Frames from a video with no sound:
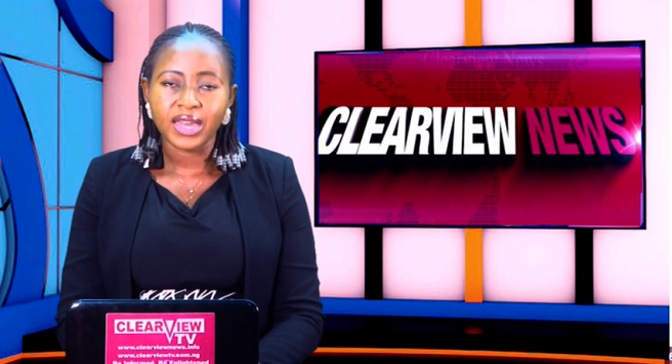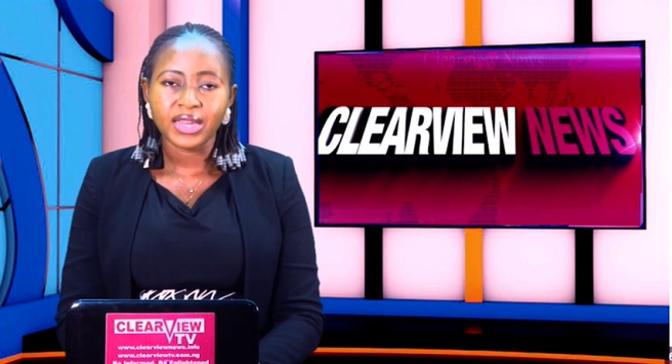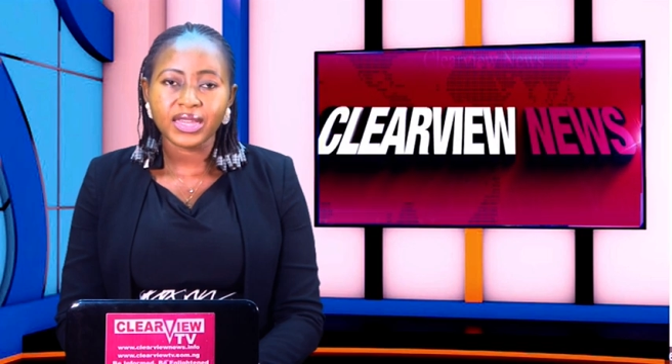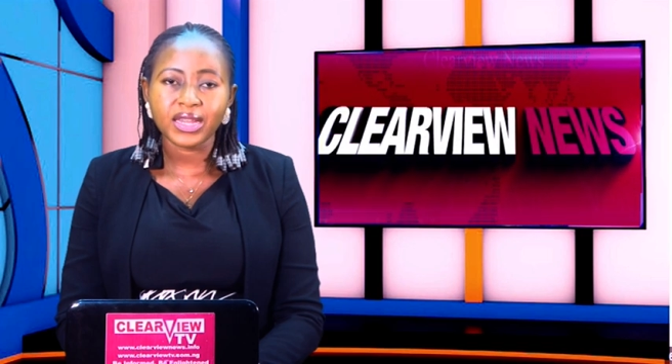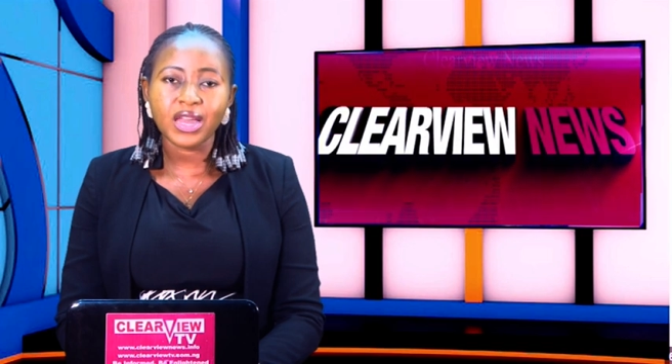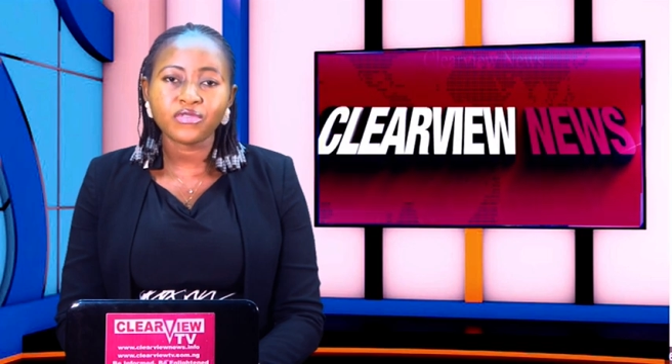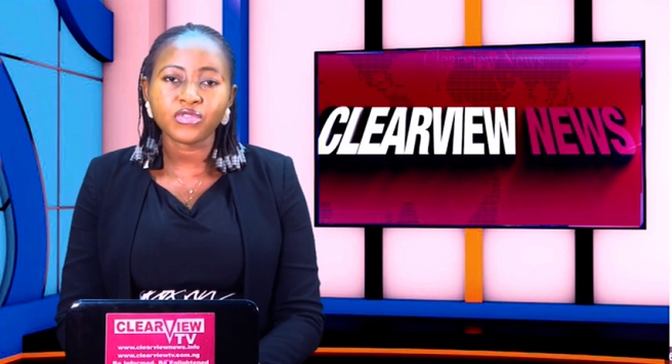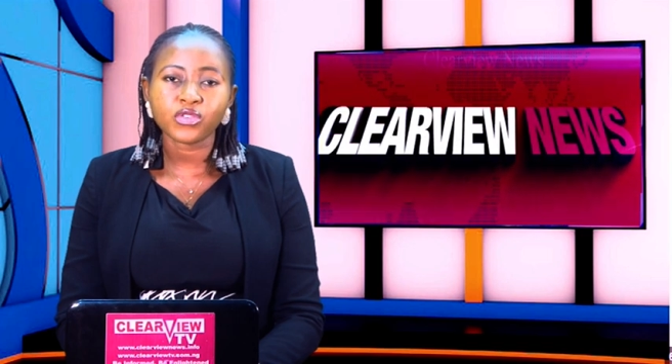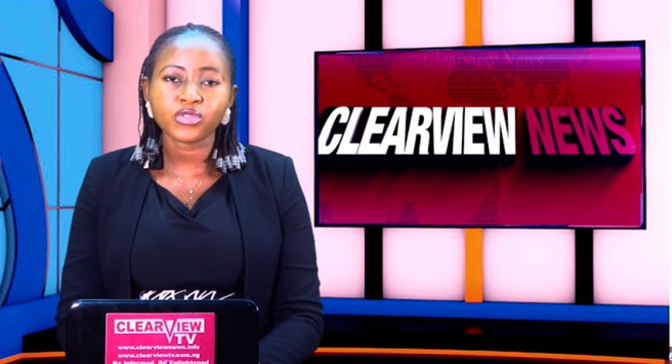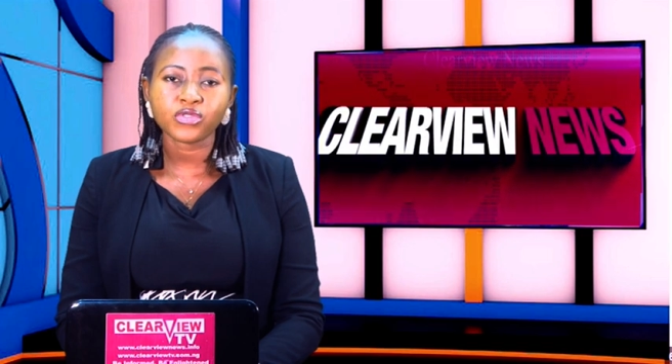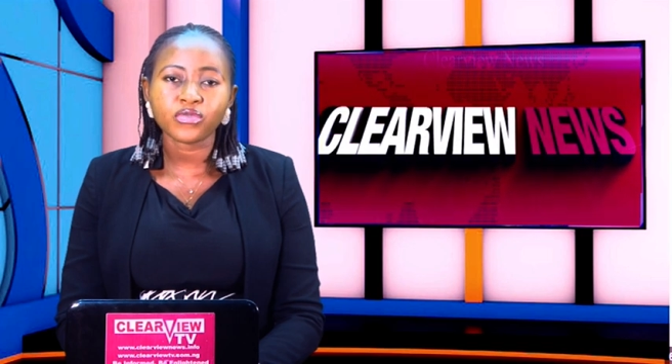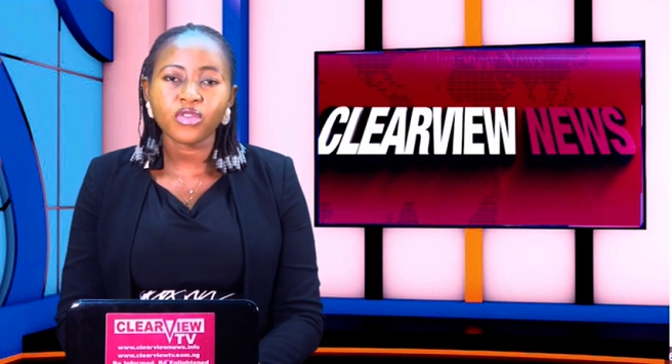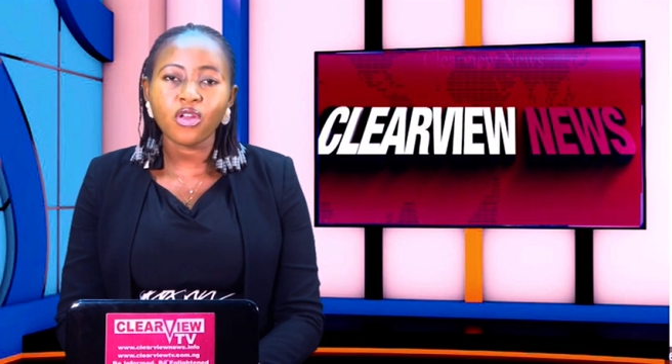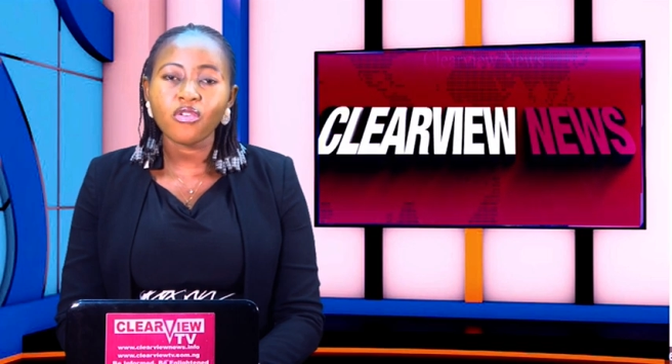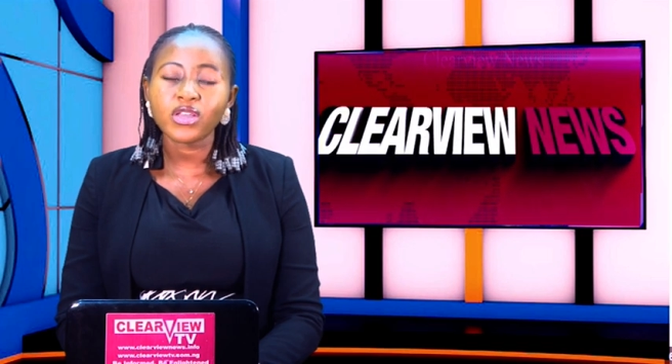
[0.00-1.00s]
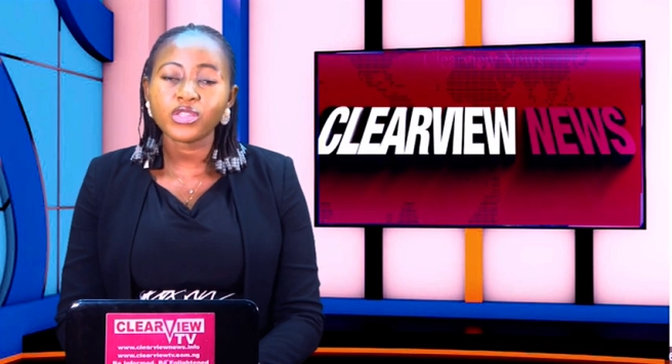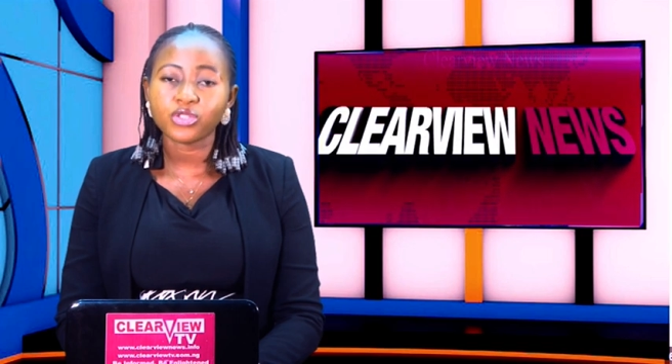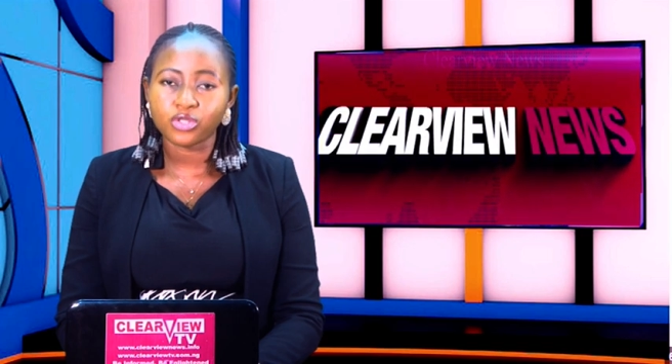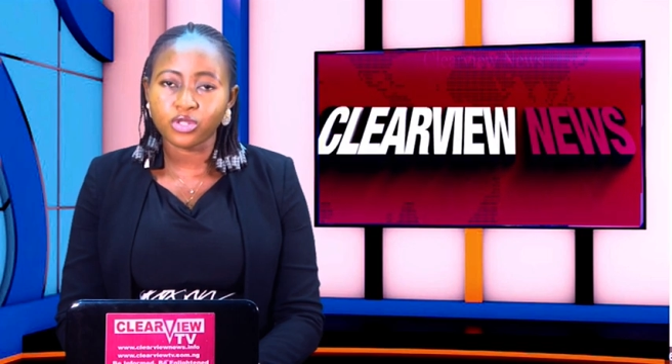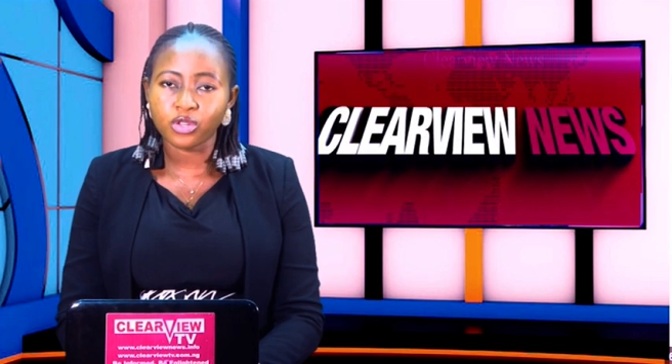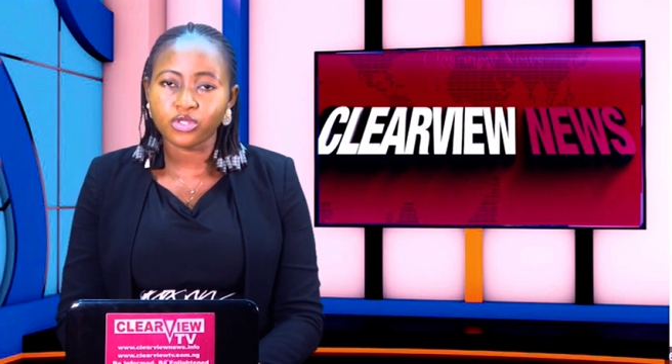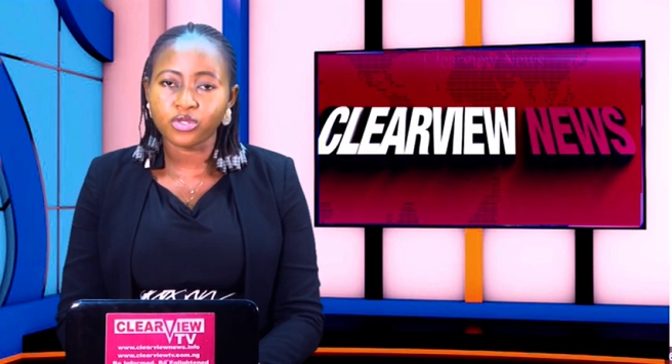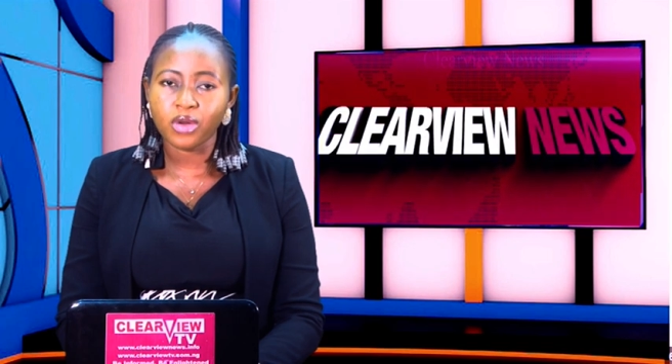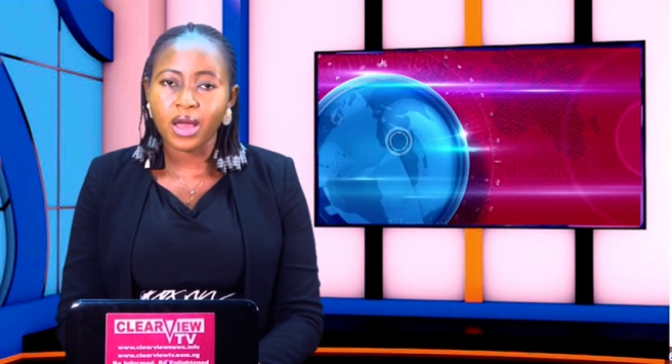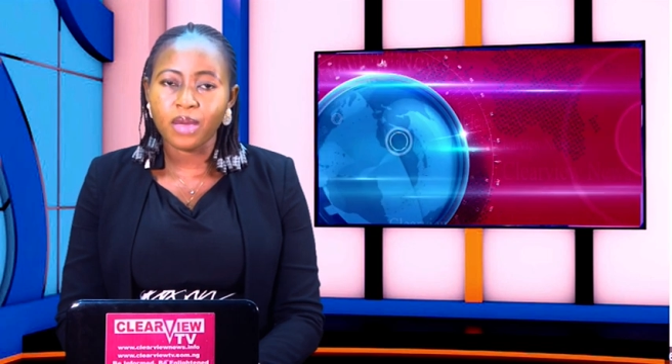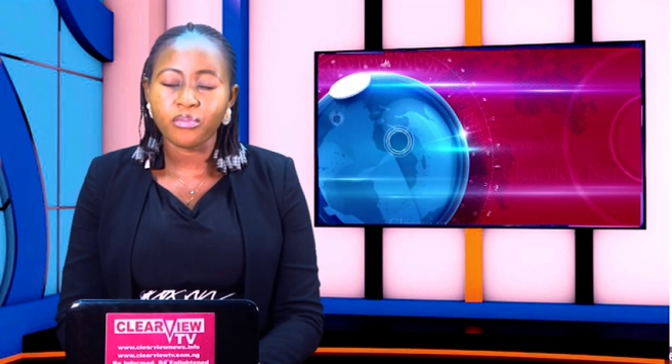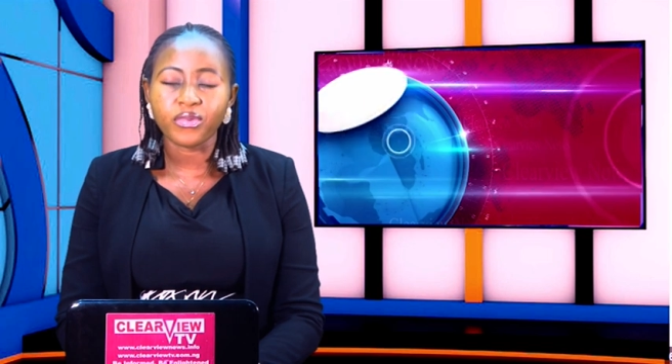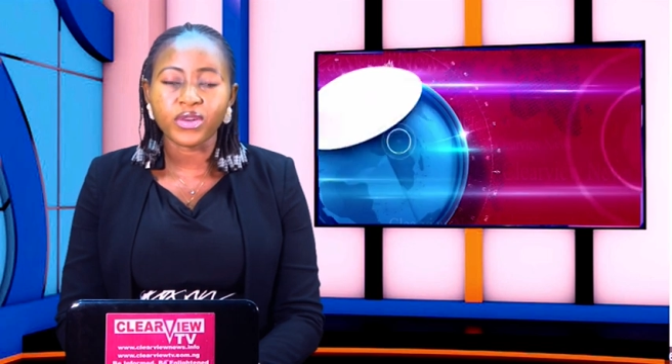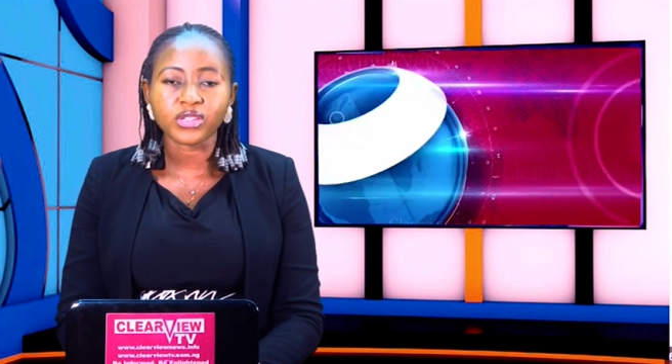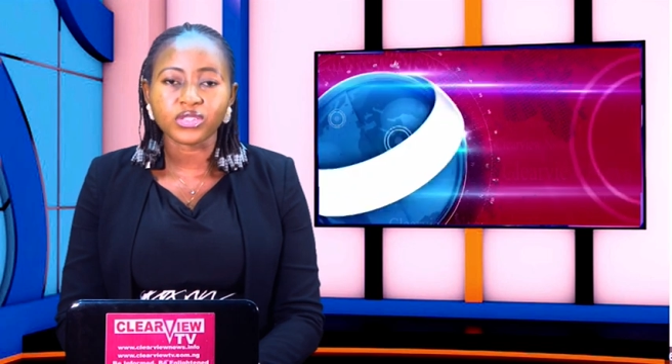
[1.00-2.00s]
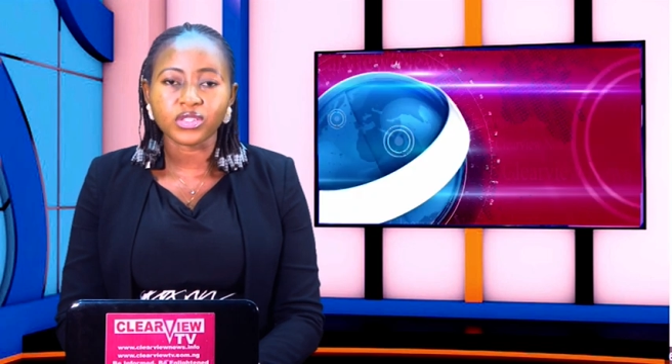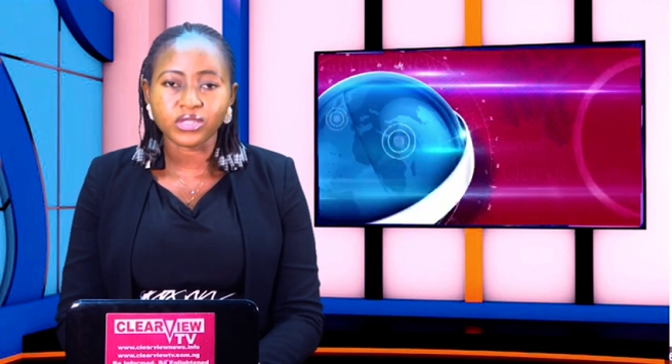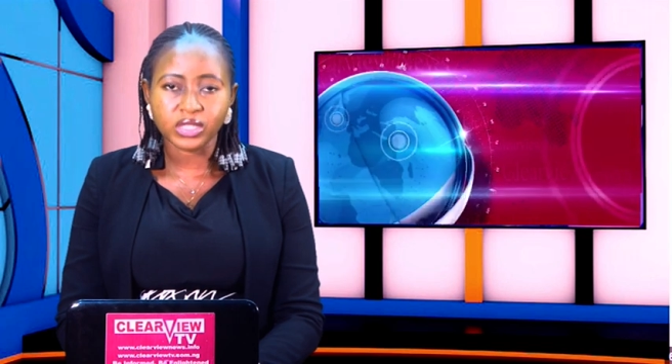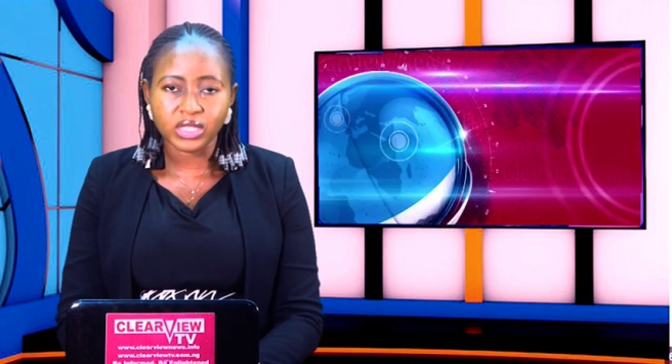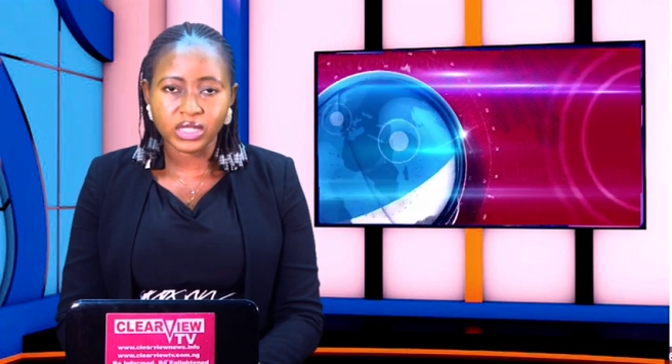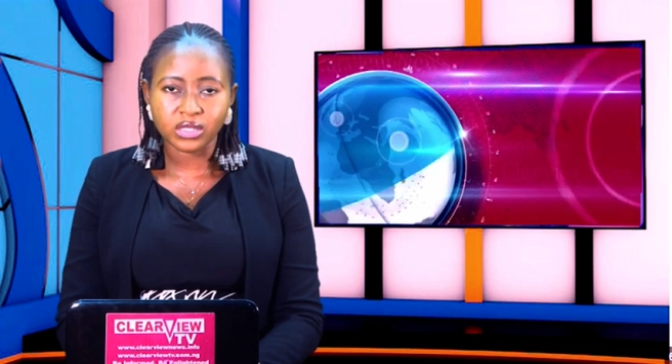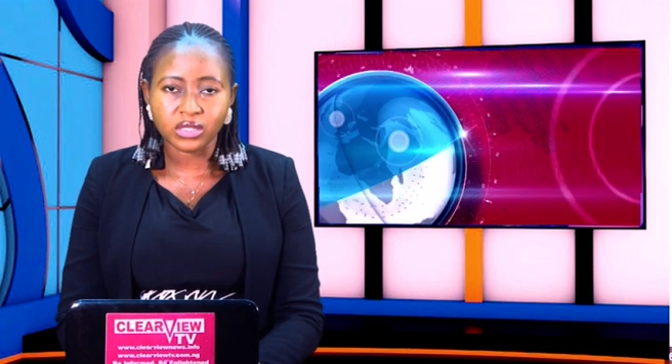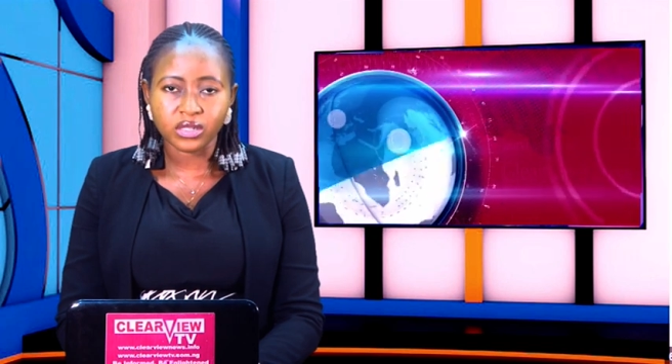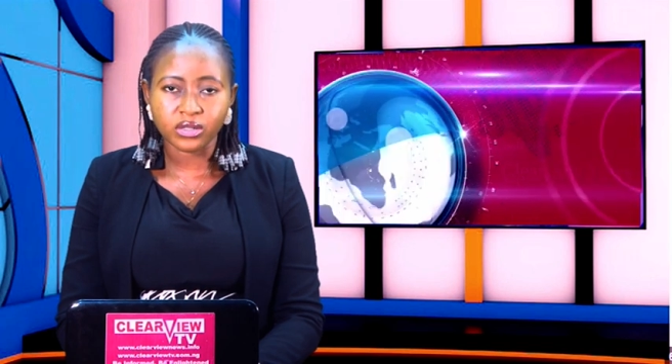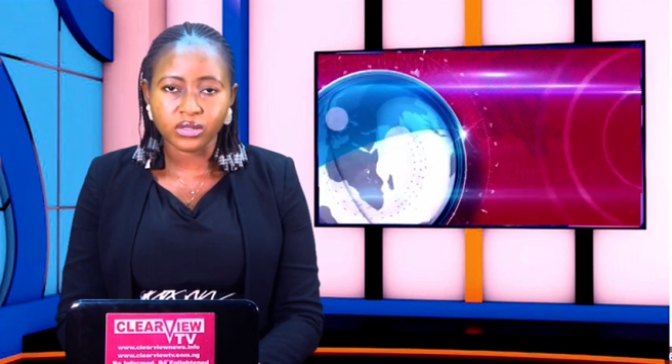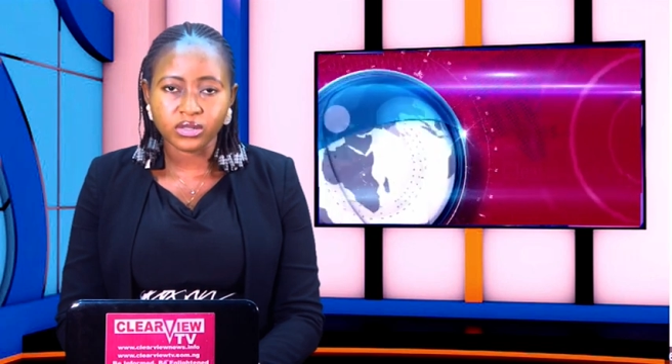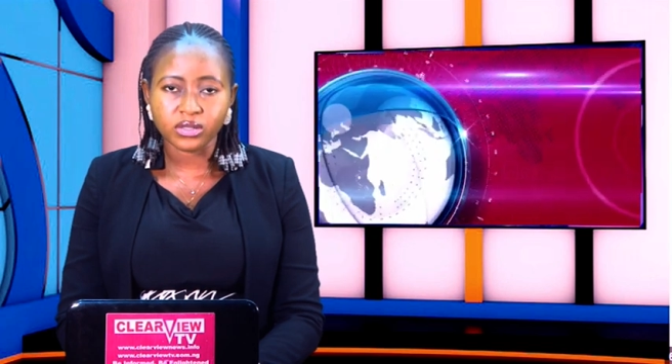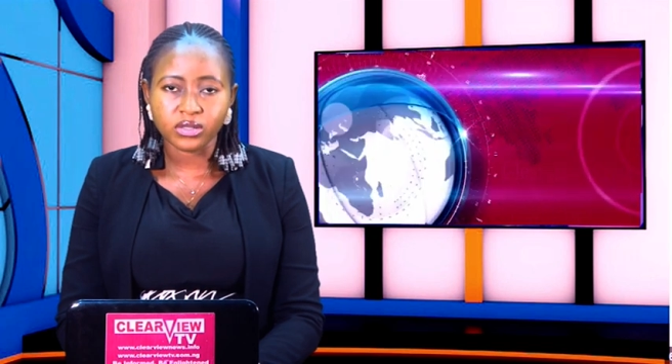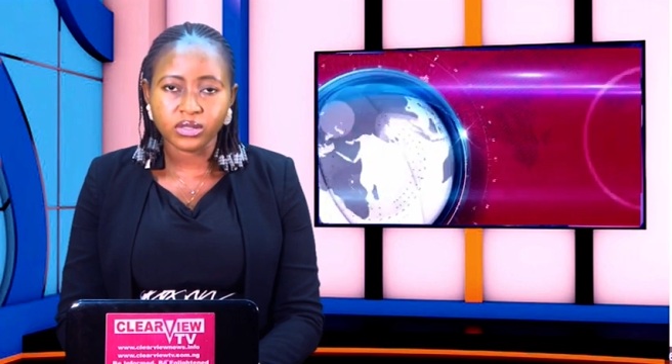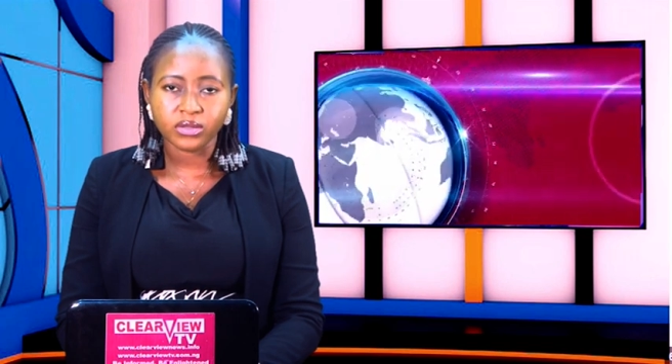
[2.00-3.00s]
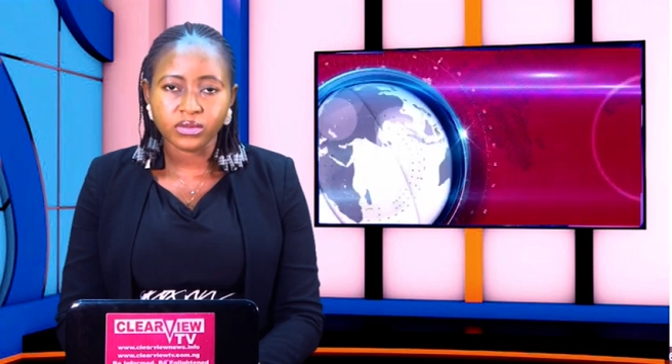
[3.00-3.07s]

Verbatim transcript: Clearview's Florence Joshua brings us details.